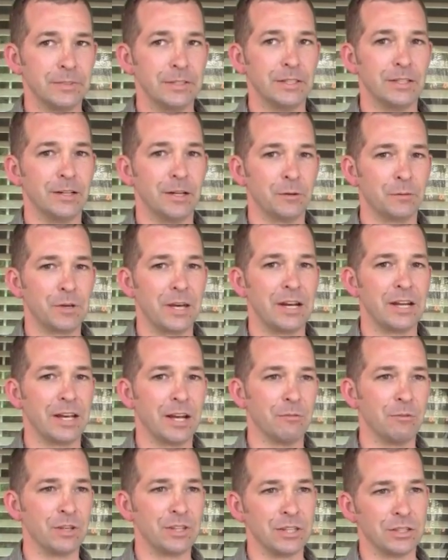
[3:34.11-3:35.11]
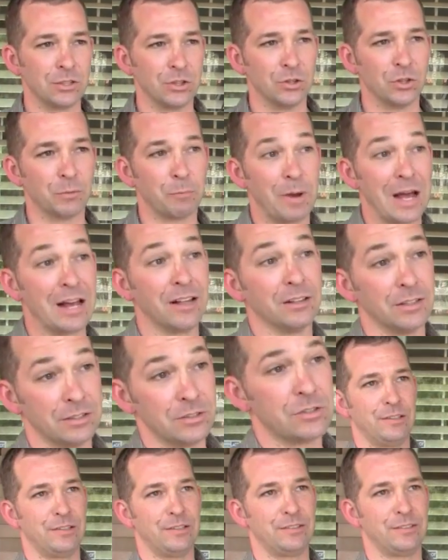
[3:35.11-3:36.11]
you know, getting everything to look yeah.
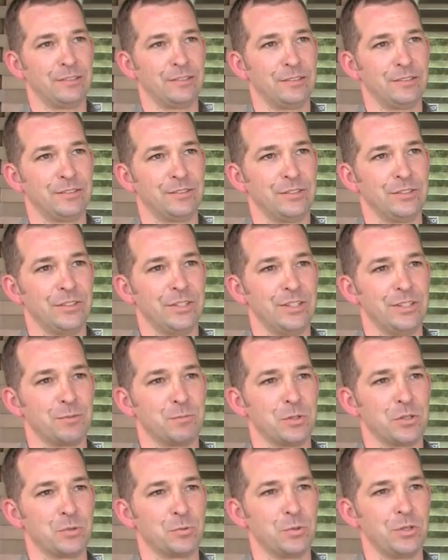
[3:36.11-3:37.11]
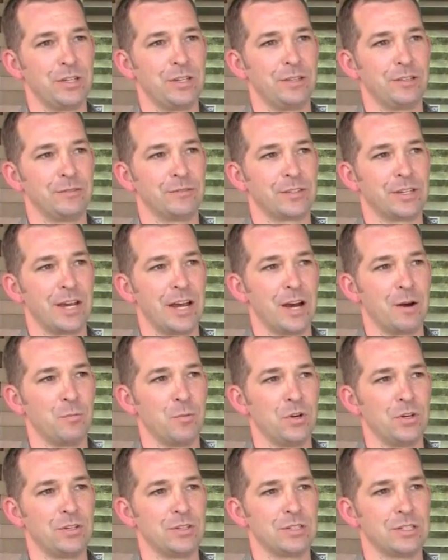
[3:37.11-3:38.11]
balanced. Geez, between
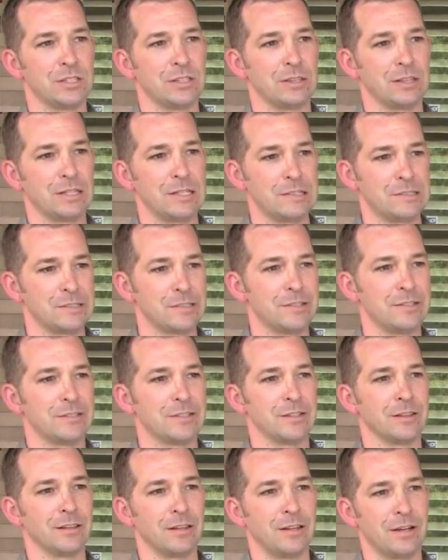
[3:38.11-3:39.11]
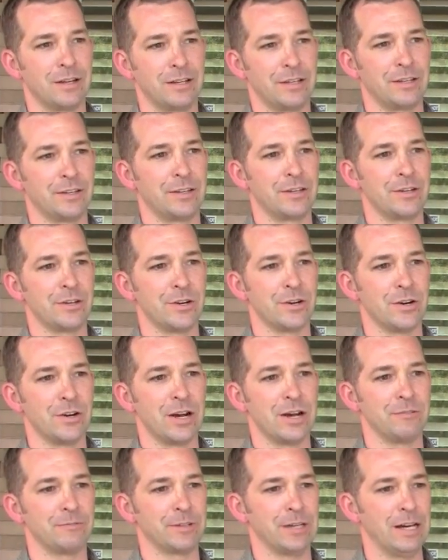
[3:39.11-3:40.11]
cameras and lenses and lighting gear,
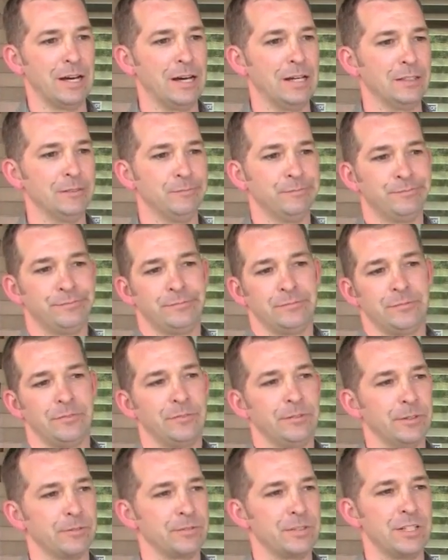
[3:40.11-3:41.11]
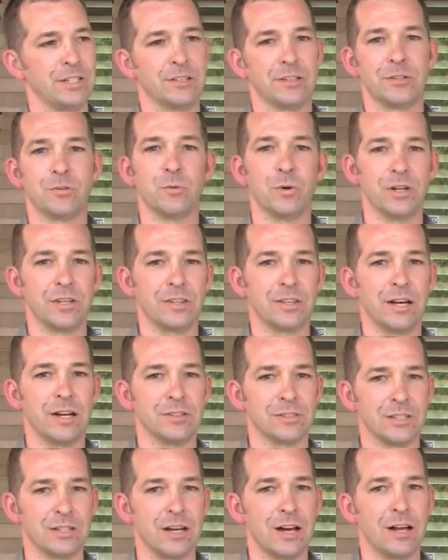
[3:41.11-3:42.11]
I've got fifteen to twenty
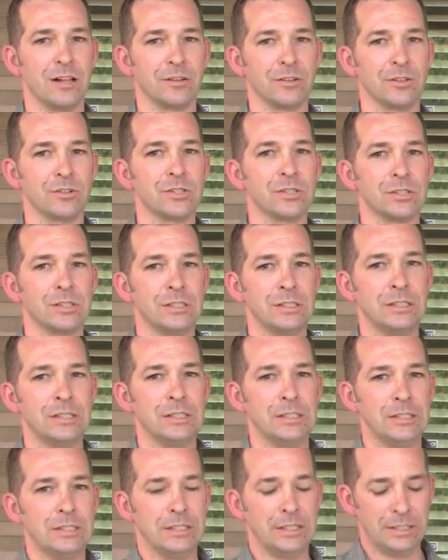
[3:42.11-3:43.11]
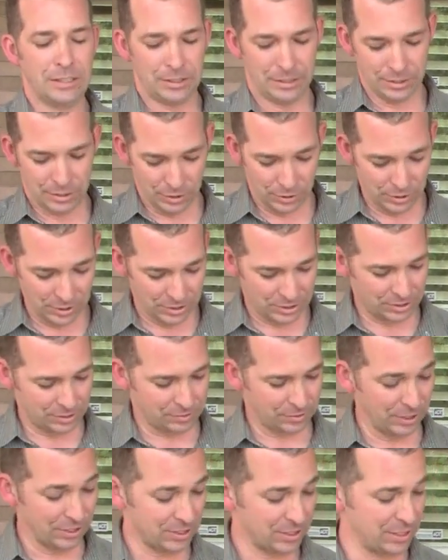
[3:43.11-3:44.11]
thousand dollars. You know,
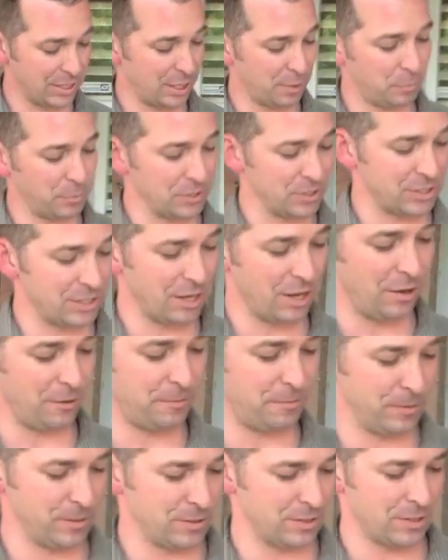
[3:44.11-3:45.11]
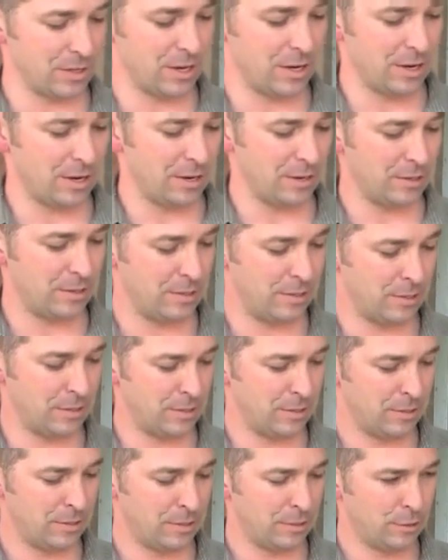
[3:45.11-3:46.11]
this this setup itself is.
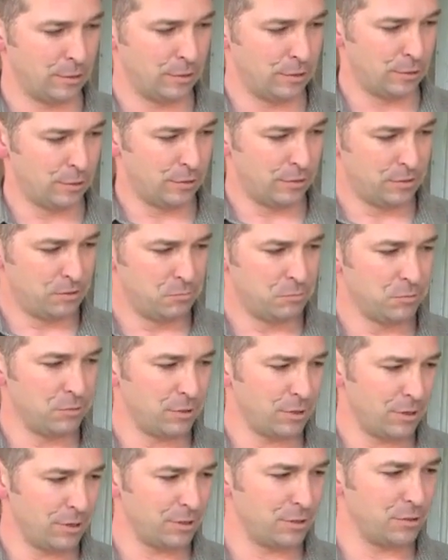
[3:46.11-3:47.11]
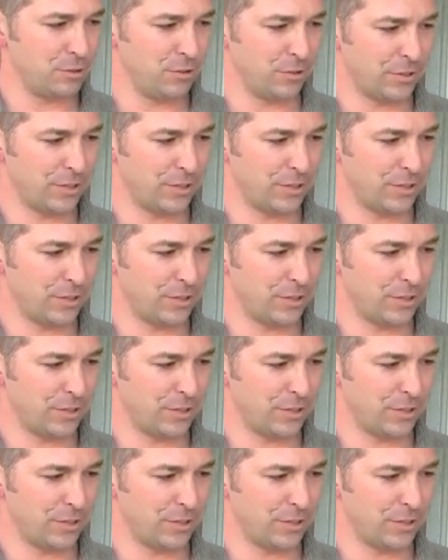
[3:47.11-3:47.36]
Uh, you're